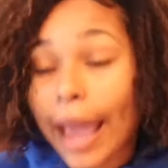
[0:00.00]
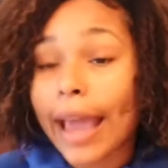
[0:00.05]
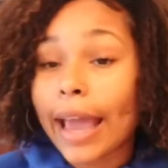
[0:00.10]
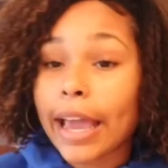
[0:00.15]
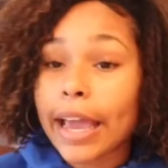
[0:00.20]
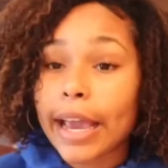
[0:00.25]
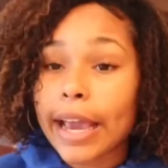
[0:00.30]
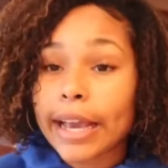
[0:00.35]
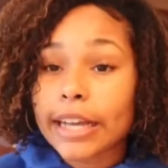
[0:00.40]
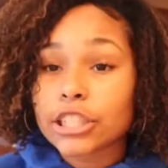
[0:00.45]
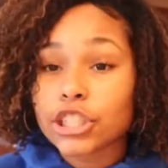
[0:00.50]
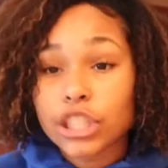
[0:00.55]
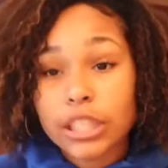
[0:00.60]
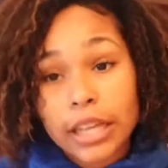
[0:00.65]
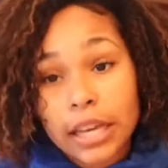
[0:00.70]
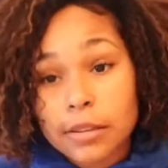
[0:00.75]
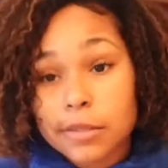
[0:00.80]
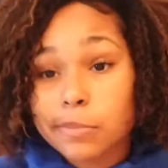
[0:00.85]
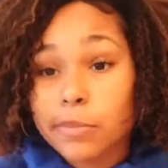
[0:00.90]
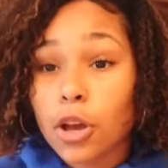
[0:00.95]
And
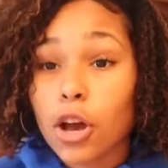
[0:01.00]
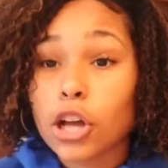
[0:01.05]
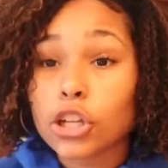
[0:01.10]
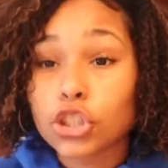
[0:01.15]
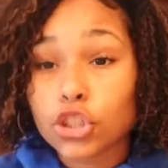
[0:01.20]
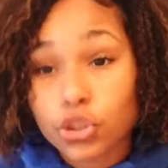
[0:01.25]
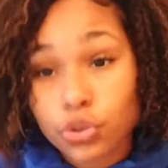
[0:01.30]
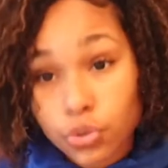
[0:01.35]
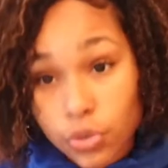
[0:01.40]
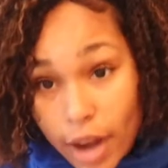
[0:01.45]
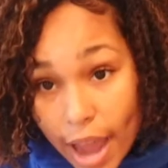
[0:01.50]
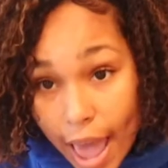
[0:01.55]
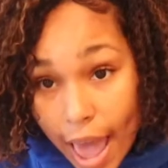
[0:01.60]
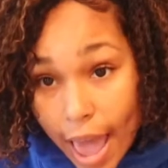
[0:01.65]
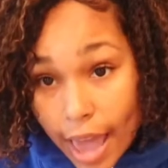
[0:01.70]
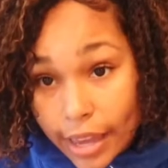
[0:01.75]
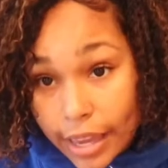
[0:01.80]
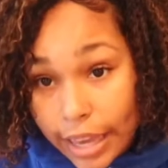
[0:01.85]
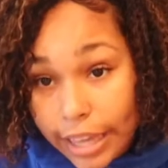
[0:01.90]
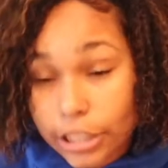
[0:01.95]
she keeps me on
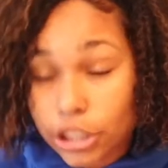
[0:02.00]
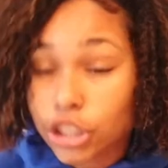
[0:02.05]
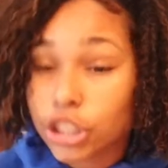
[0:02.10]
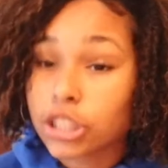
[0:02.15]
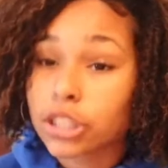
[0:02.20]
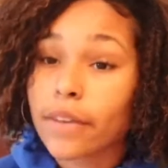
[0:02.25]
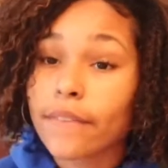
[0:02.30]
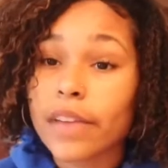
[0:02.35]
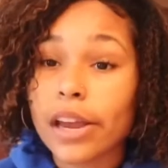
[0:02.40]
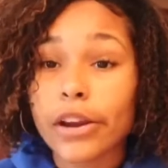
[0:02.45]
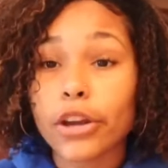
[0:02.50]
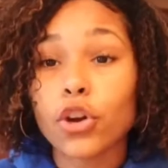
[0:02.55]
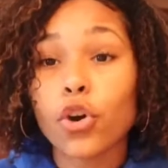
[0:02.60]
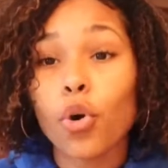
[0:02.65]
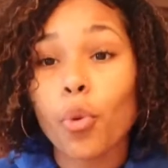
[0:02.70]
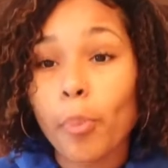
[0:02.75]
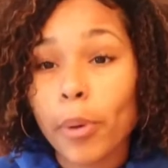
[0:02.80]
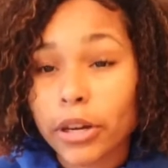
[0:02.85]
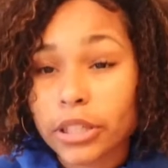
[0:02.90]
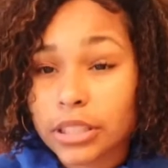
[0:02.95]
track, and she's a very
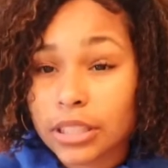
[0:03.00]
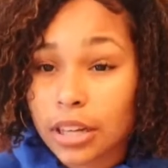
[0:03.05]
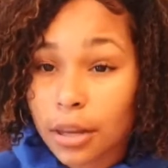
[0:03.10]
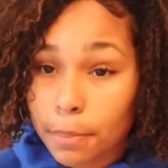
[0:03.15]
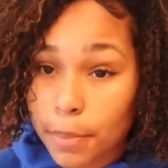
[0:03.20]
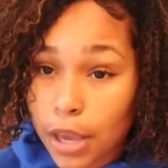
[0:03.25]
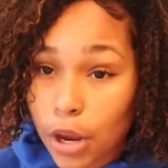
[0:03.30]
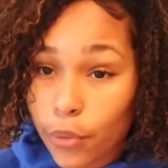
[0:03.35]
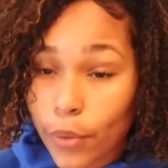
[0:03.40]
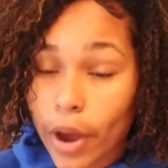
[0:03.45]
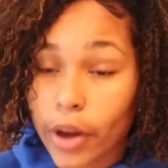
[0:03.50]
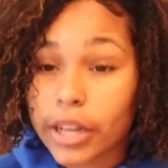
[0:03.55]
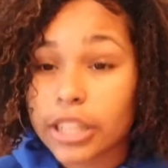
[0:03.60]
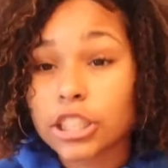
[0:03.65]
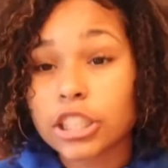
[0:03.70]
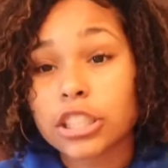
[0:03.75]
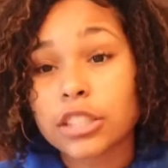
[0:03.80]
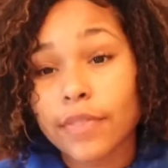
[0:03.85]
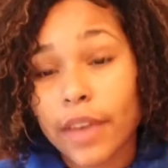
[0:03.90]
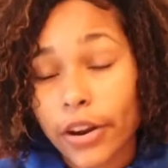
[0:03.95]
cool person to be around,
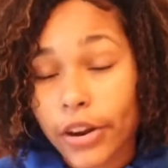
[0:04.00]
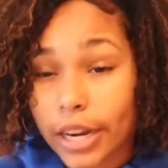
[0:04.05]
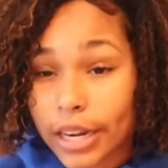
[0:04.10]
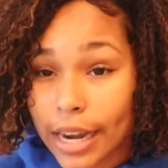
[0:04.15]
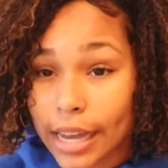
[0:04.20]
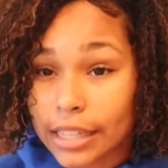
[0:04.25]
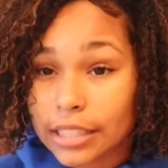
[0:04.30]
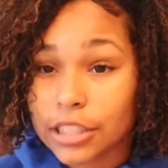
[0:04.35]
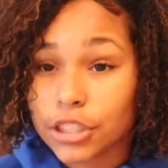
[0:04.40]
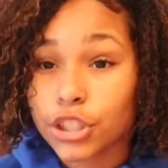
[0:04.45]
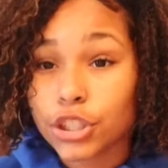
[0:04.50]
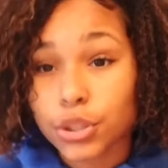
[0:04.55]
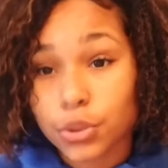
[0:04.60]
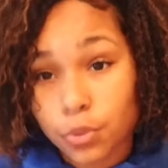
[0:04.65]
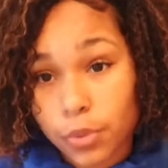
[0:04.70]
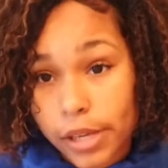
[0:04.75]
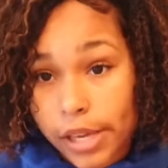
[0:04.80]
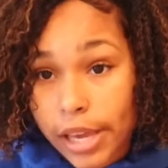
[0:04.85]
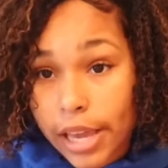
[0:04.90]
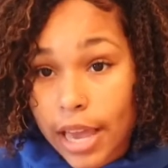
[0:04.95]
and she's very nice and
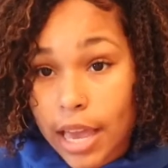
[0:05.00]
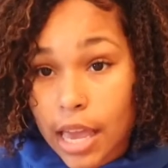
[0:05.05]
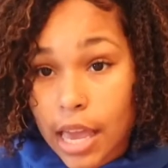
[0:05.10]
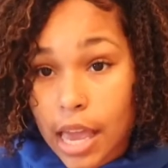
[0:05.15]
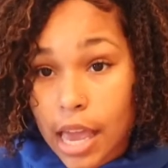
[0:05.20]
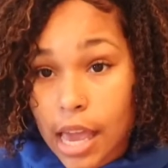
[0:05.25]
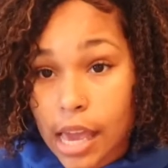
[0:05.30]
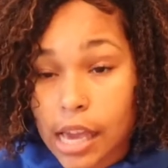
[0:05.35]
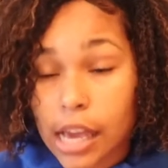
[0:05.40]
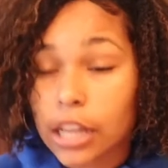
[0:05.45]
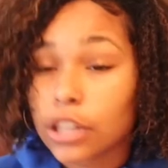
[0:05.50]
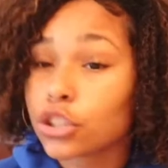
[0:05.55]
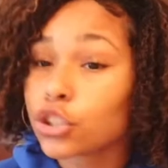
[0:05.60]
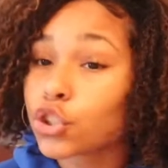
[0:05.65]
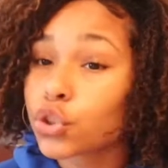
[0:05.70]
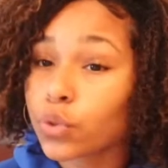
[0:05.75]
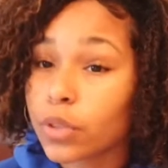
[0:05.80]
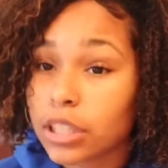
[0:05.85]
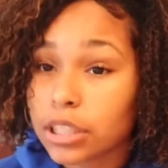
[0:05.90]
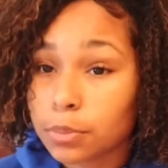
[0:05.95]
sweet, and
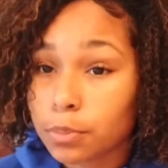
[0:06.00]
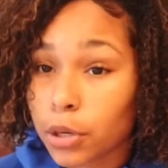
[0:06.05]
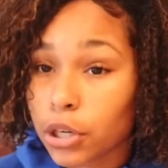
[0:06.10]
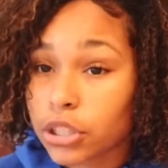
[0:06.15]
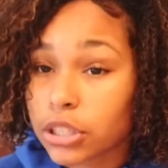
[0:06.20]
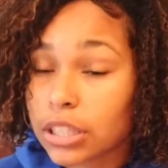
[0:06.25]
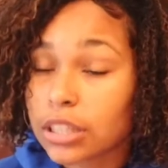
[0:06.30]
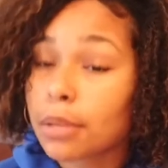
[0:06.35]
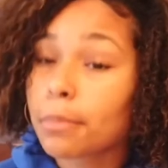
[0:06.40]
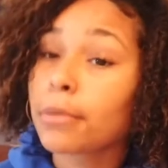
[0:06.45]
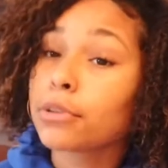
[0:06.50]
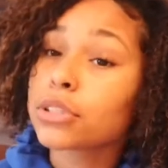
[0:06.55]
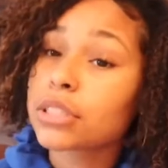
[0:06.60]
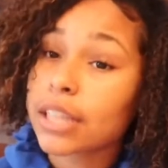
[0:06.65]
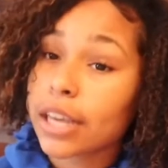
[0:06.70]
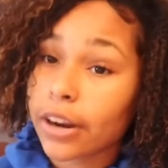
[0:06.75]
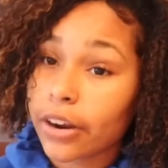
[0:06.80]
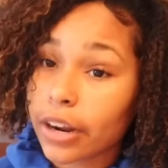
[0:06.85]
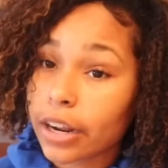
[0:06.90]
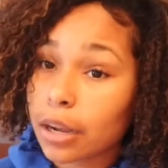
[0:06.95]
the sweetest person, the
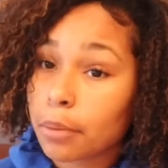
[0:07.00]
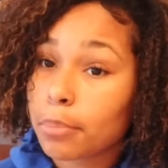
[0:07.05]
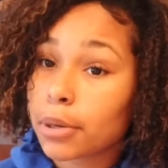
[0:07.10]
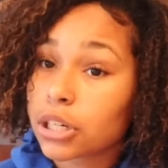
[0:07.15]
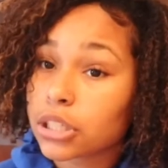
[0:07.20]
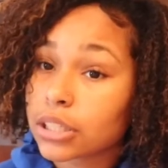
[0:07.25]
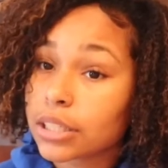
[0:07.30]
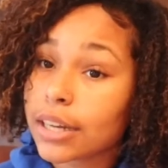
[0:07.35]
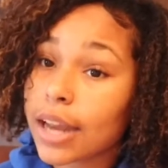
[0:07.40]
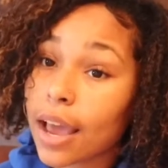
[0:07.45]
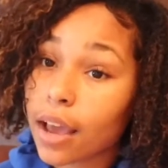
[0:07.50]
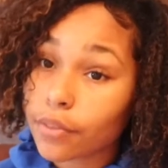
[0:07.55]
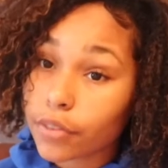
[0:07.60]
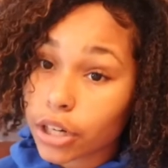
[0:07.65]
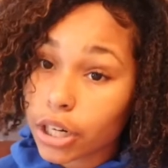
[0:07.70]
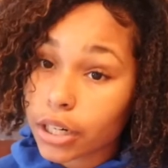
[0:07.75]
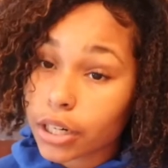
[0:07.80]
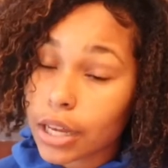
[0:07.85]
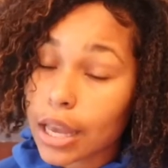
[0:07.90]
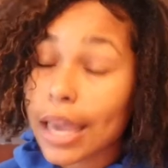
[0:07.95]
most caring person
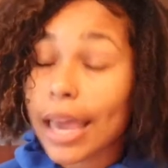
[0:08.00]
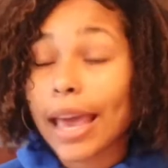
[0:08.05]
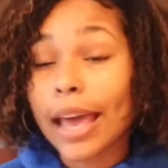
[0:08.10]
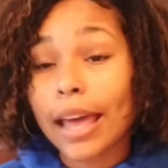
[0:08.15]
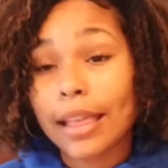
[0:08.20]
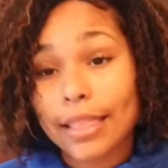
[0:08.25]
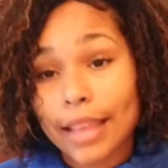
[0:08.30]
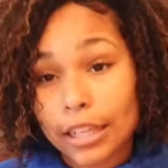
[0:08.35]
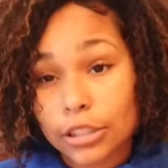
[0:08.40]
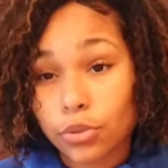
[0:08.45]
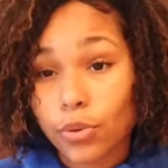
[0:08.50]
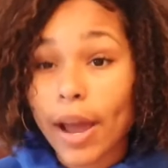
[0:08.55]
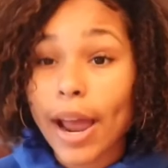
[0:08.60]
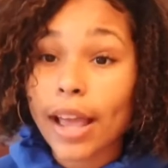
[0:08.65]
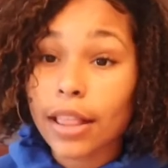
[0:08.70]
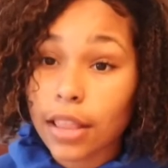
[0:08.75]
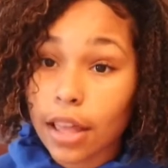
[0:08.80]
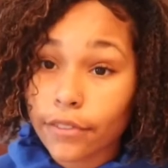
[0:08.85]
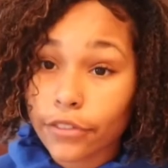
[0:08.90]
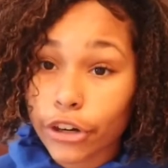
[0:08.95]
ever. And that's
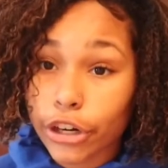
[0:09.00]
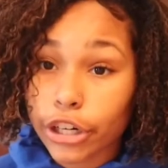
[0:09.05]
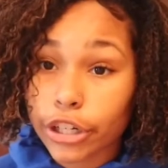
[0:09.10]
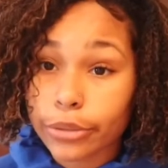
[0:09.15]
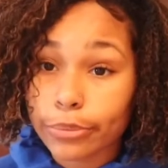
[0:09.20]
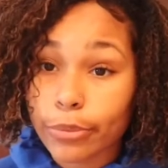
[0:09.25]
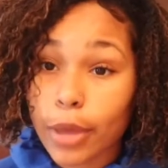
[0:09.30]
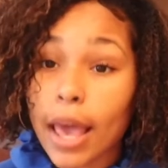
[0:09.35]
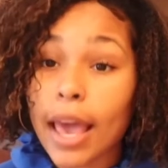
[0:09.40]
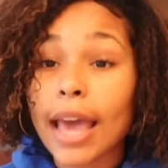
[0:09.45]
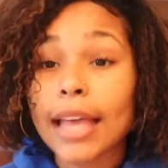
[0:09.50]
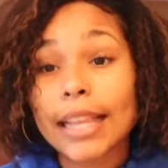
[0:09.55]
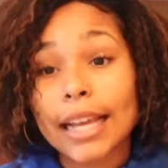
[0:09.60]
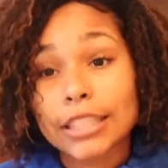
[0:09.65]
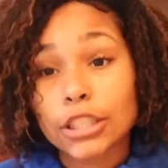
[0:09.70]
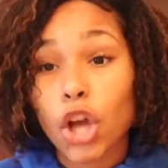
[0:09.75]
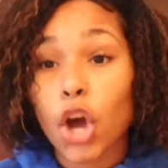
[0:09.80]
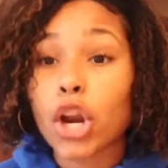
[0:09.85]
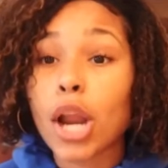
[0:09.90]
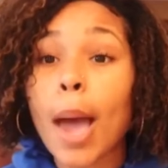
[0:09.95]
why I love her. And
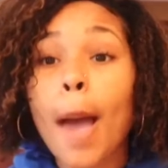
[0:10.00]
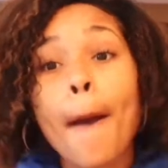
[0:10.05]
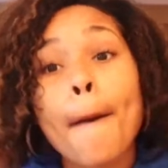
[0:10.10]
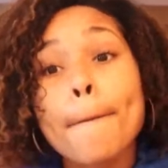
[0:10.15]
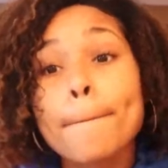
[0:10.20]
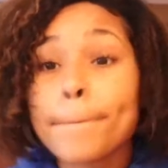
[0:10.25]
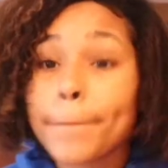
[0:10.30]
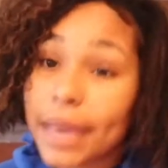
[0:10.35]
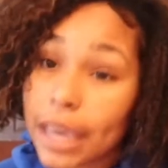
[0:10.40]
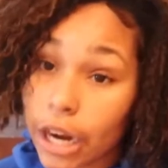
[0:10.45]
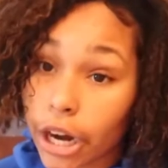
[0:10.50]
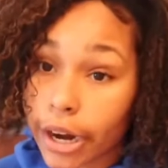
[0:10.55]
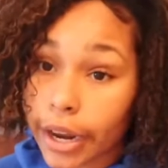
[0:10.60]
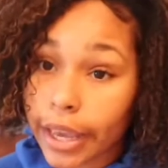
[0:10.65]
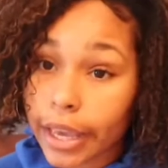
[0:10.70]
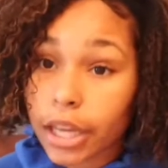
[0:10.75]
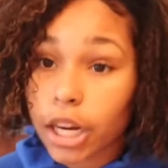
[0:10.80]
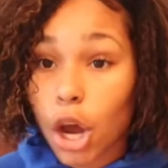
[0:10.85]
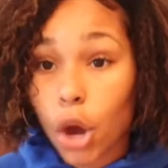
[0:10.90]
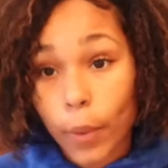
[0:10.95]
that's on a
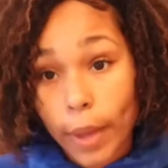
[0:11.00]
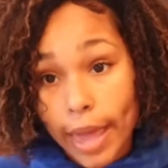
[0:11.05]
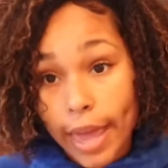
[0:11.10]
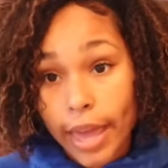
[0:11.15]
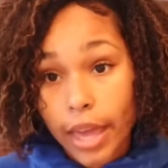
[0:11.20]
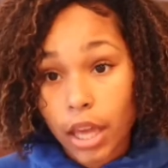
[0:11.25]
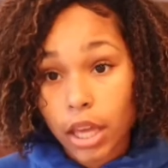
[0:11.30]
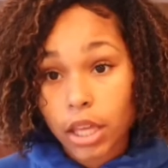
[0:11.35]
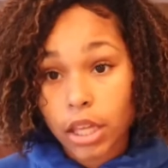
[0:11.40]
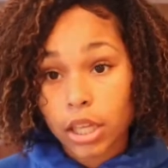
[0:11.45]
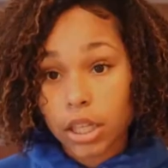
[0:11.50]
period, okay?